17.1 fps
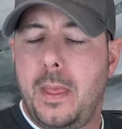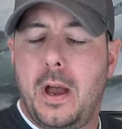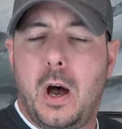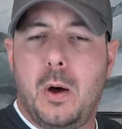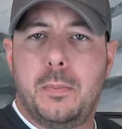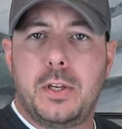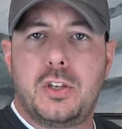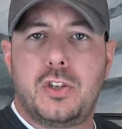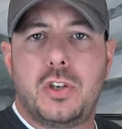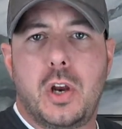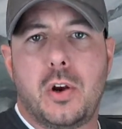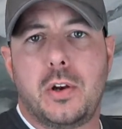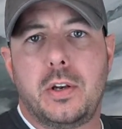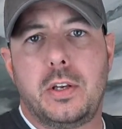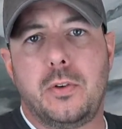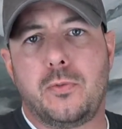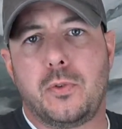I'll be
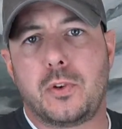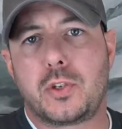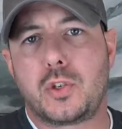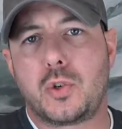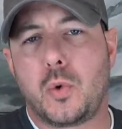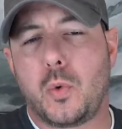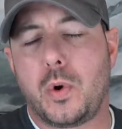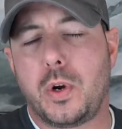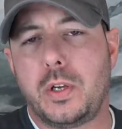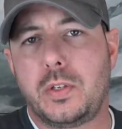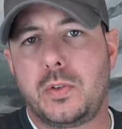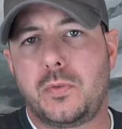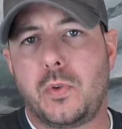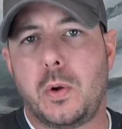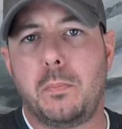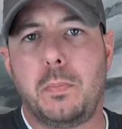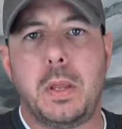sharing different stories
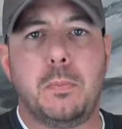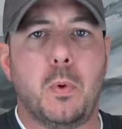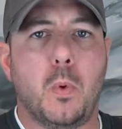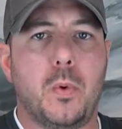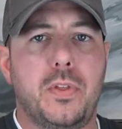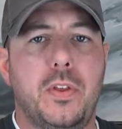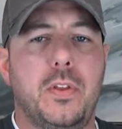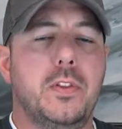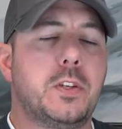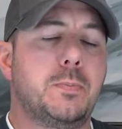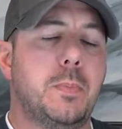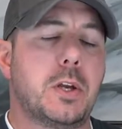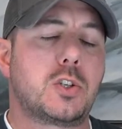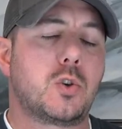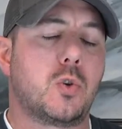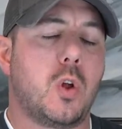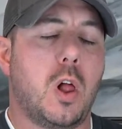from people within the
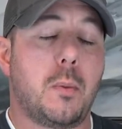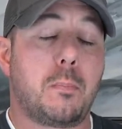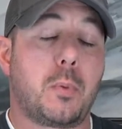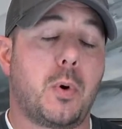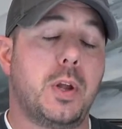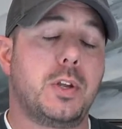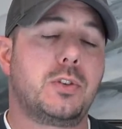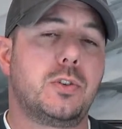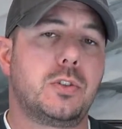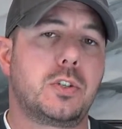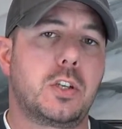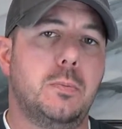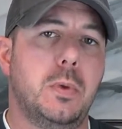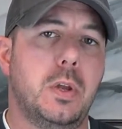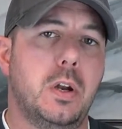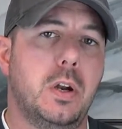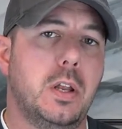special operations
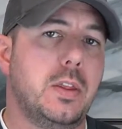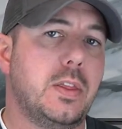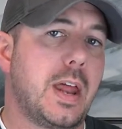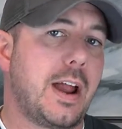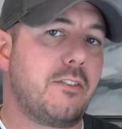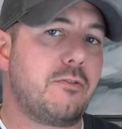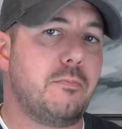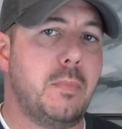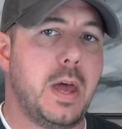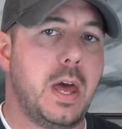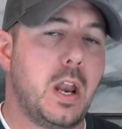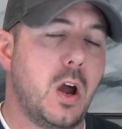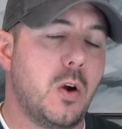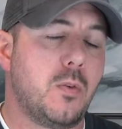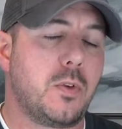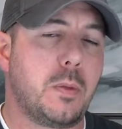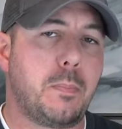community that I've met
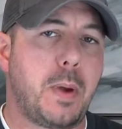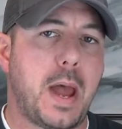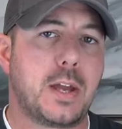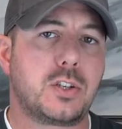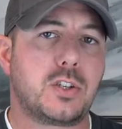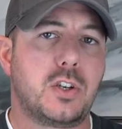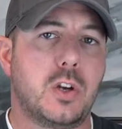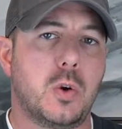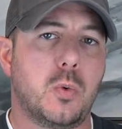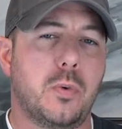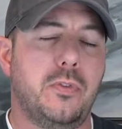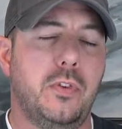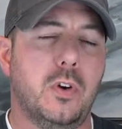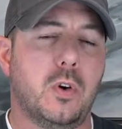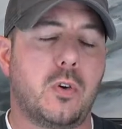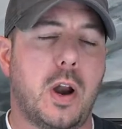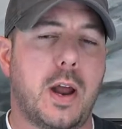over the past year with
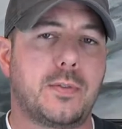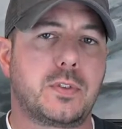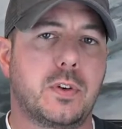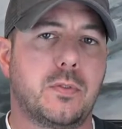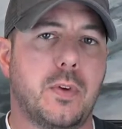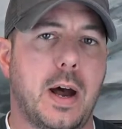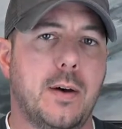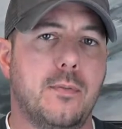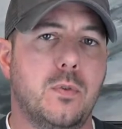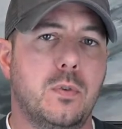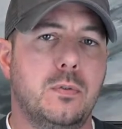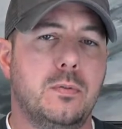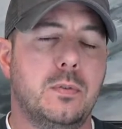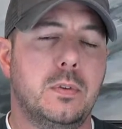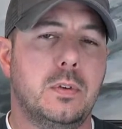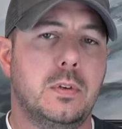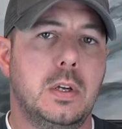Fieldcraft Survival.
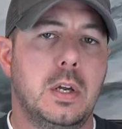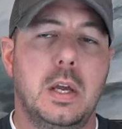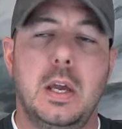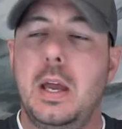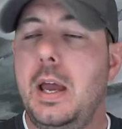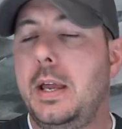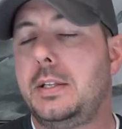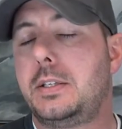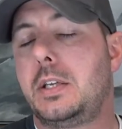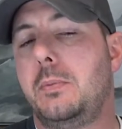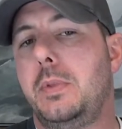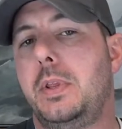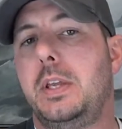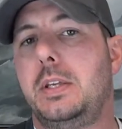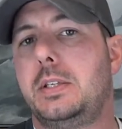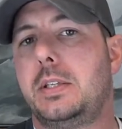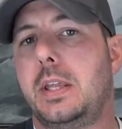And some
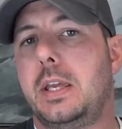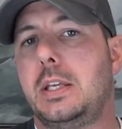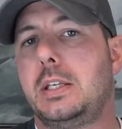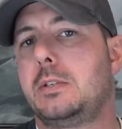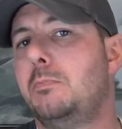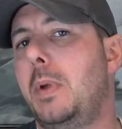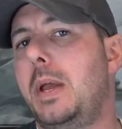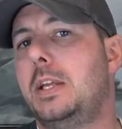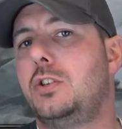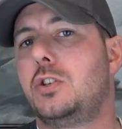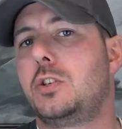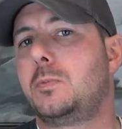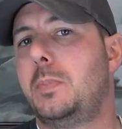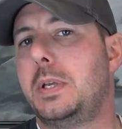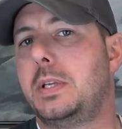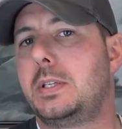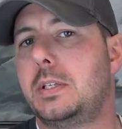of these things may
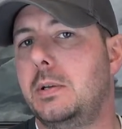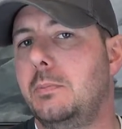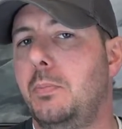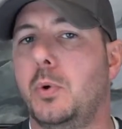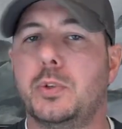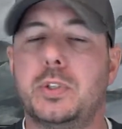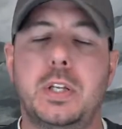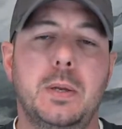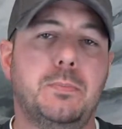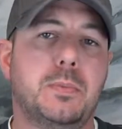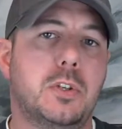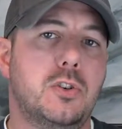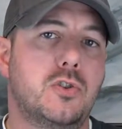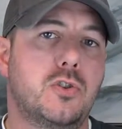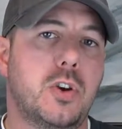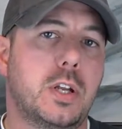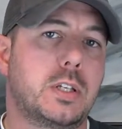just be simple tips
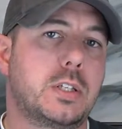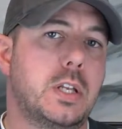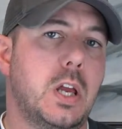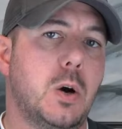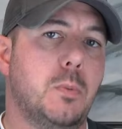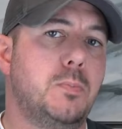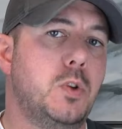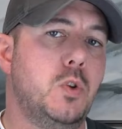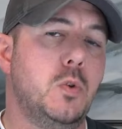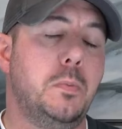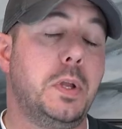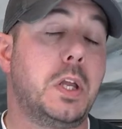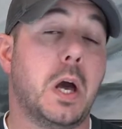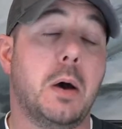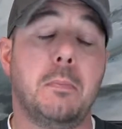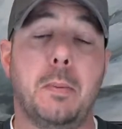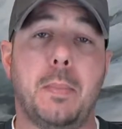and tricks to help you
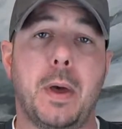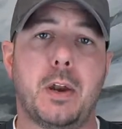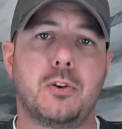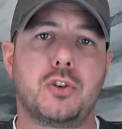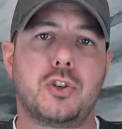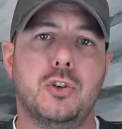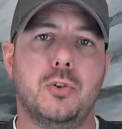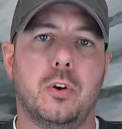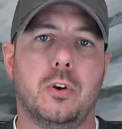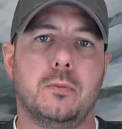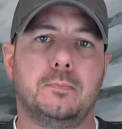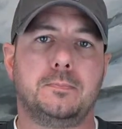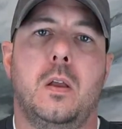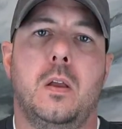become a better shooter.